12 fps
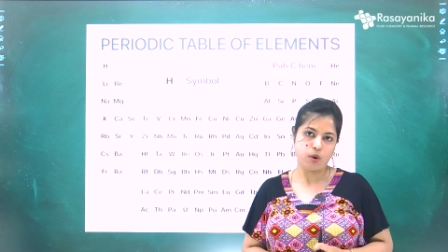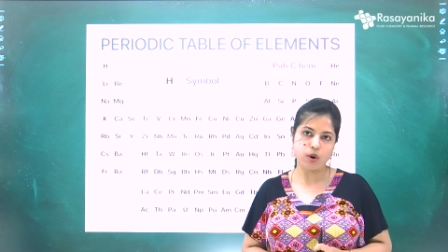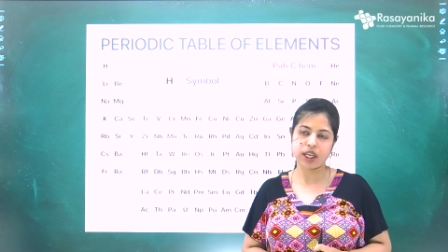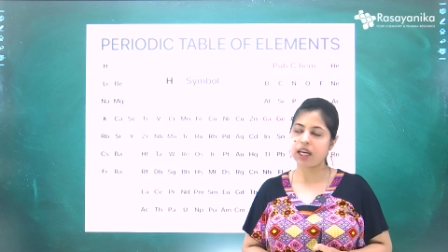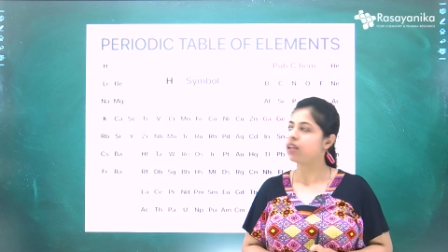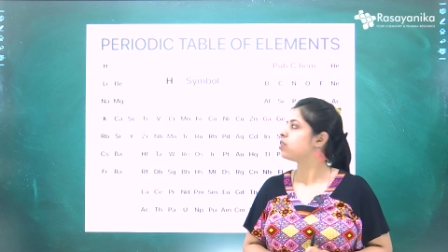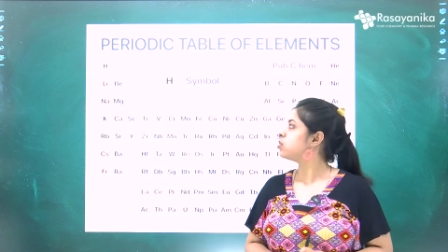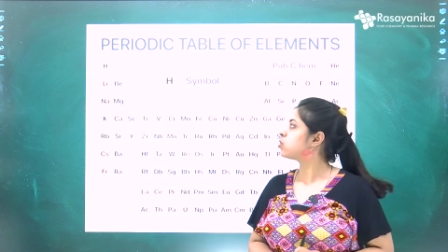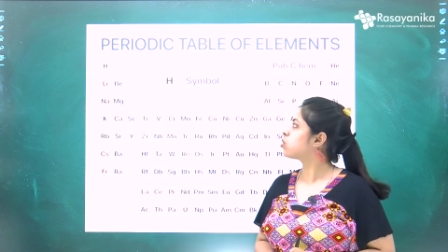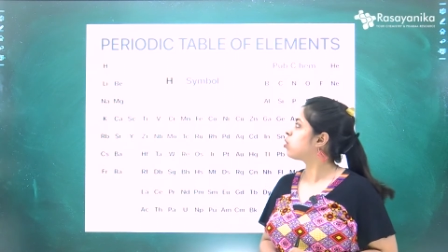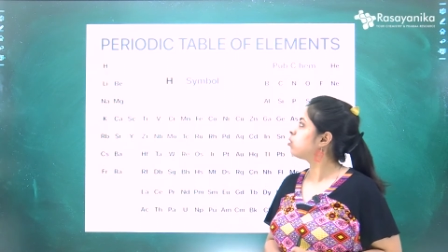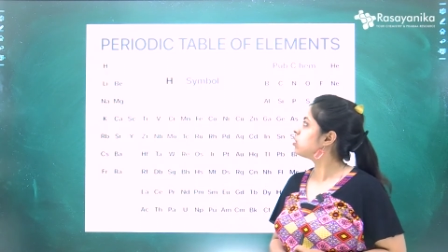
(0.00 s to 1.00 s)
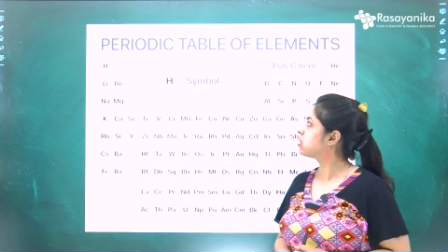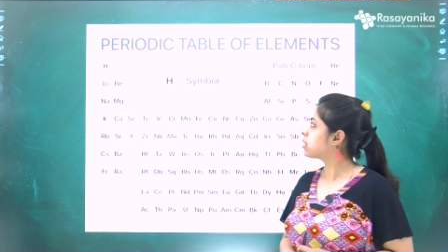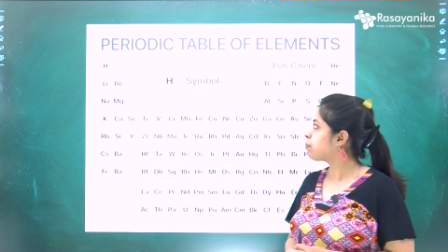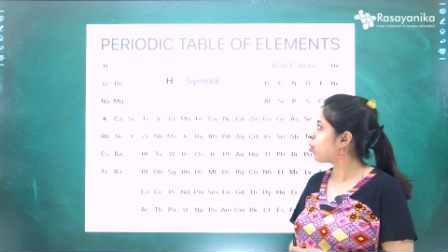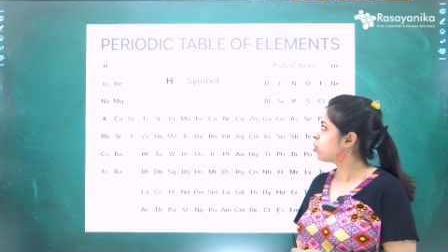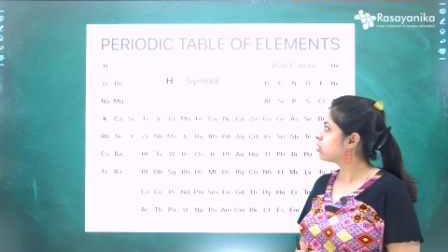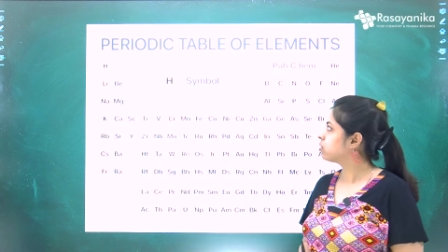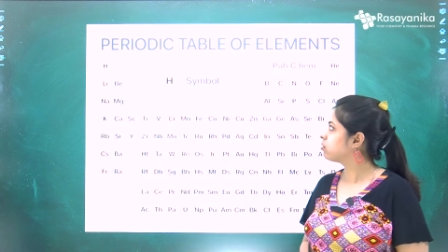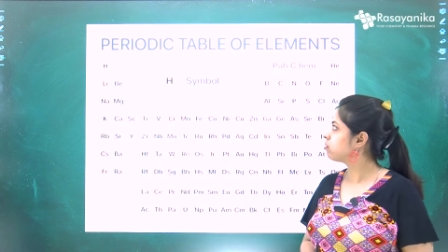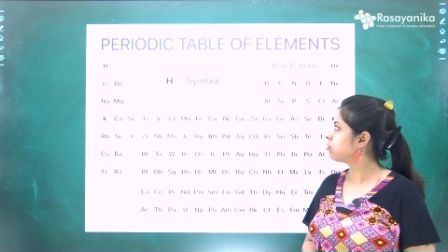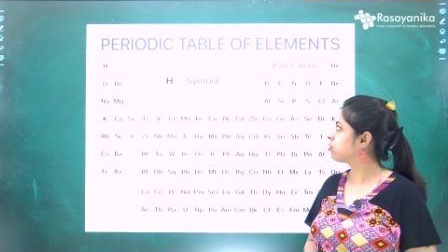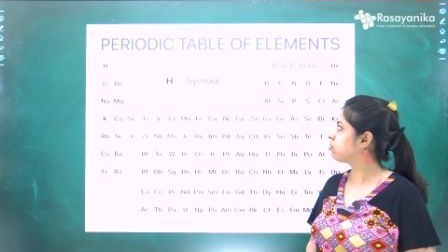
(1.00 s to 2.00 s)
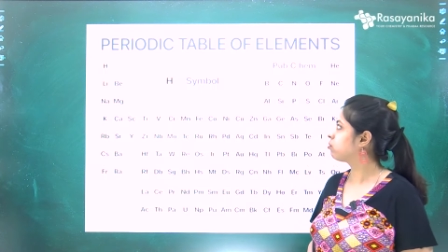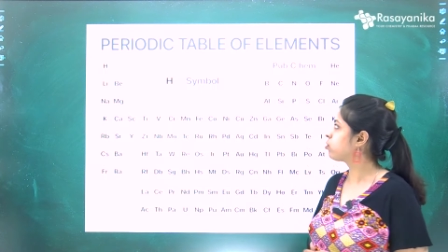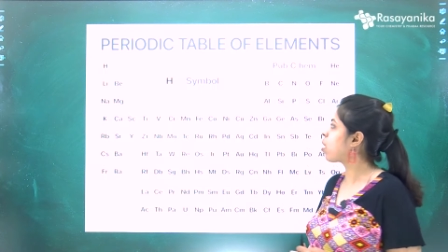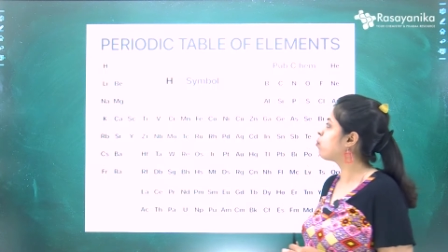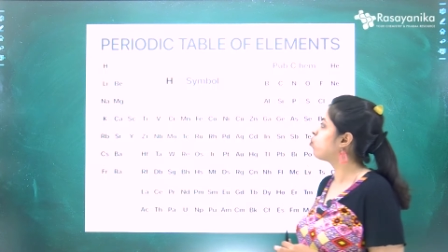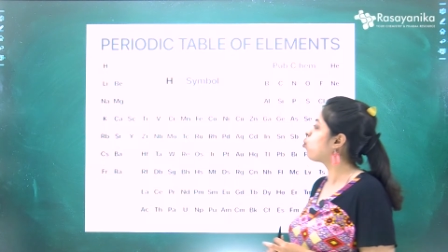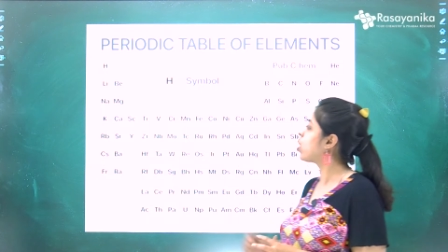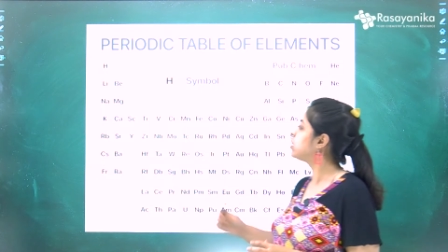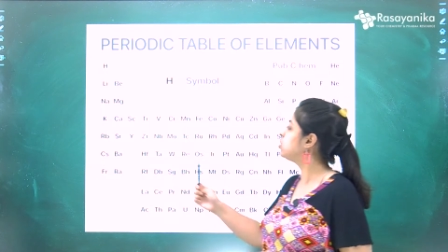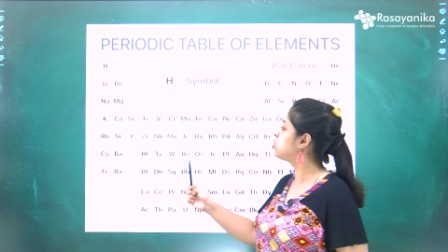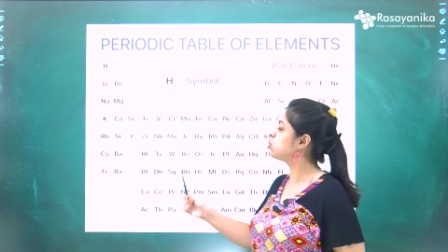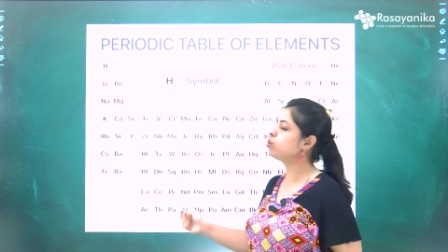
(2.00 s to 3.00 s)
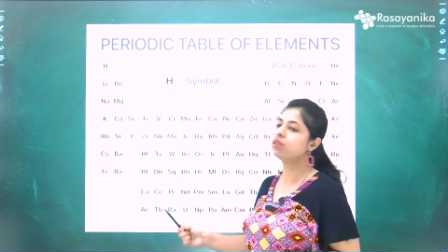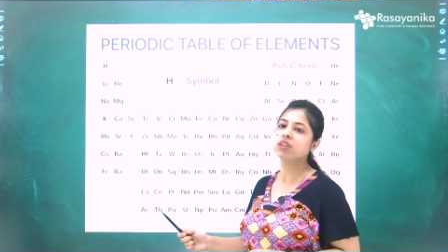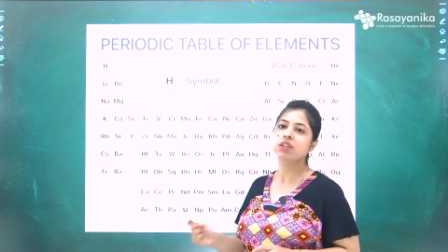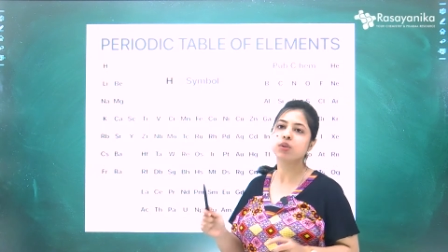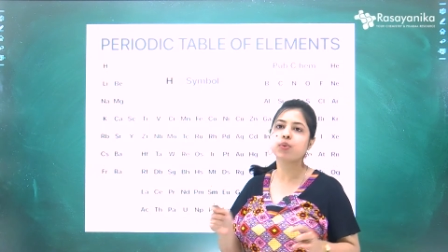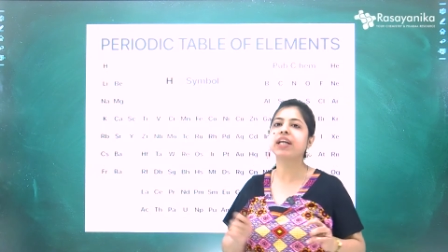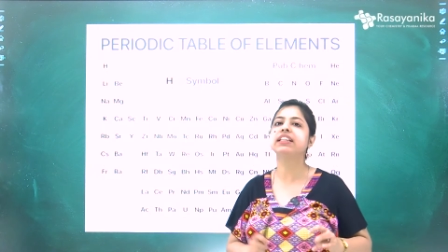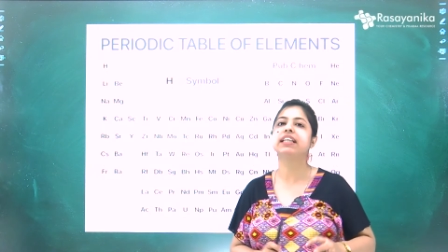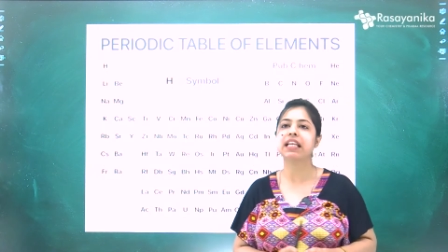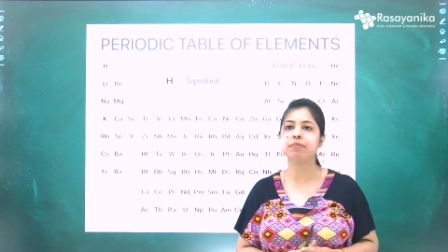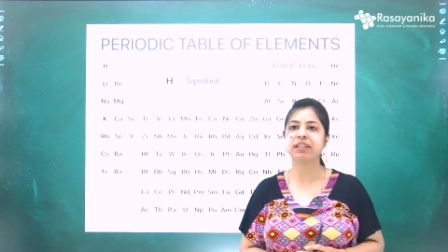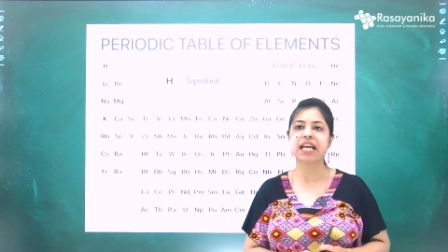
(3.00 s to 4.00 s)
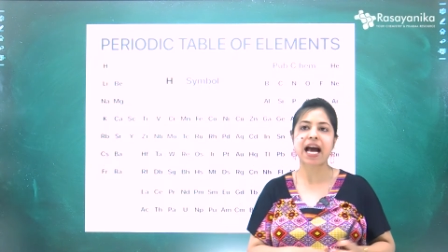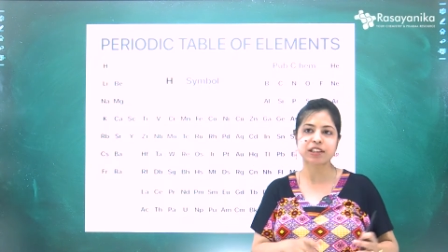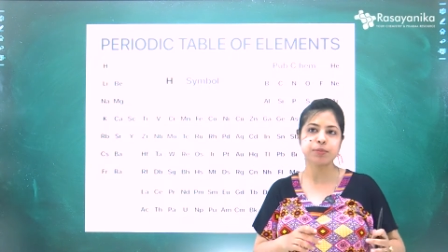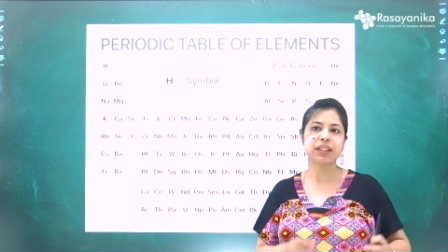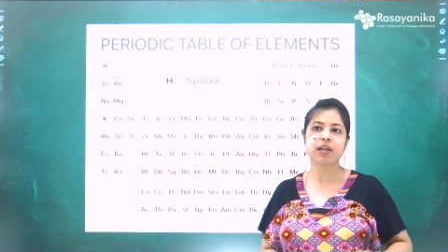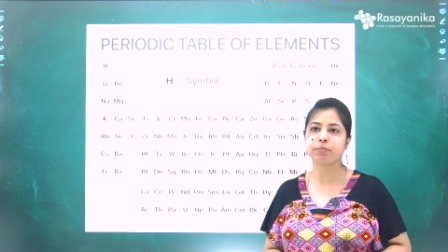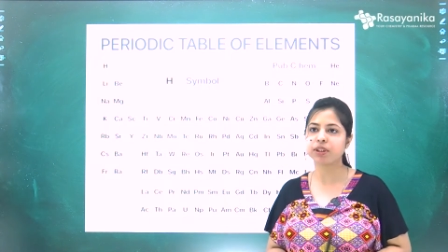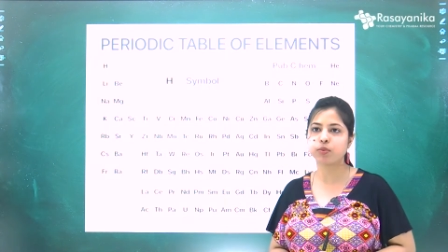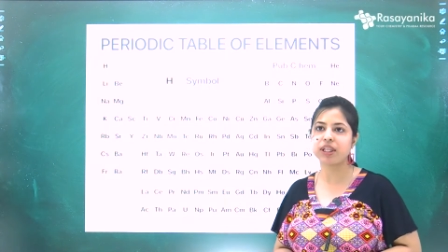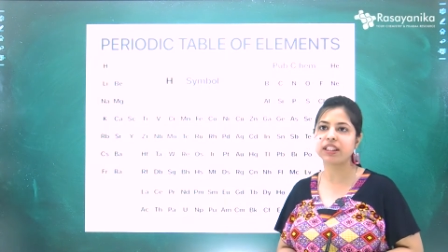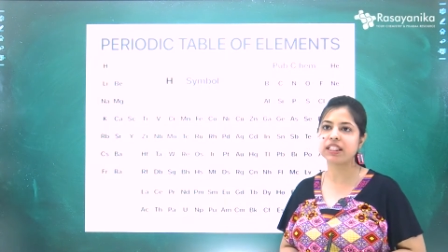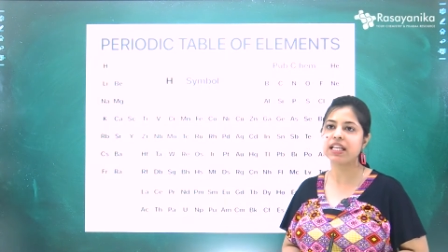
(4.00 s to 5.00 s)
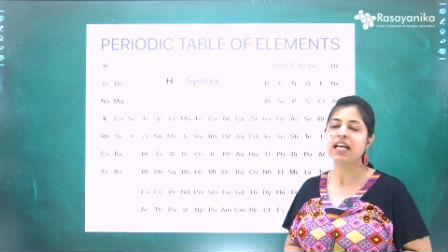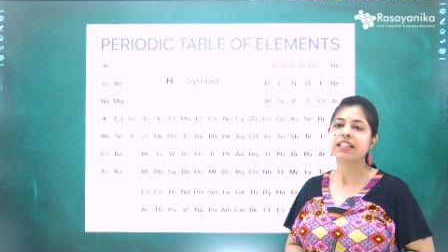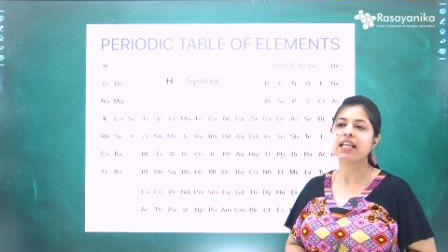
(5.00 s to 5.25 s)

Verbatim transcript: Okay, so suppose from 1 to 20 element, atomic number 20,